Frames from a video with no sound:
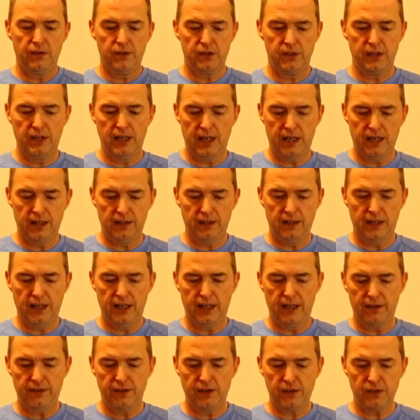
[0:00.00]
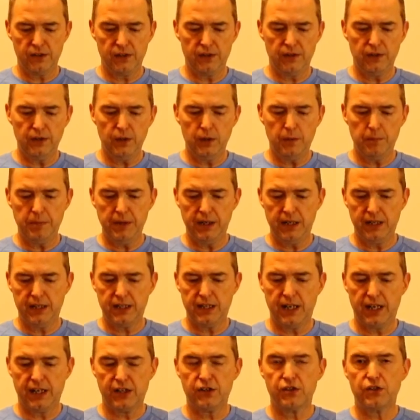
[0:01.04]
There's not a lot. There's a little bit of
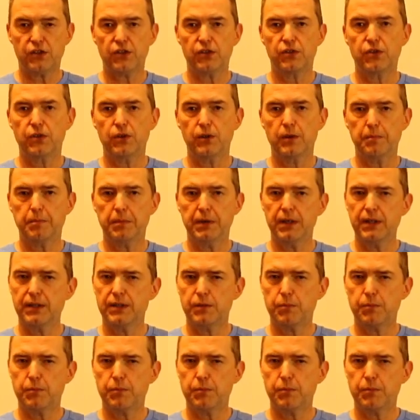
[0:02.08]
texture to it, but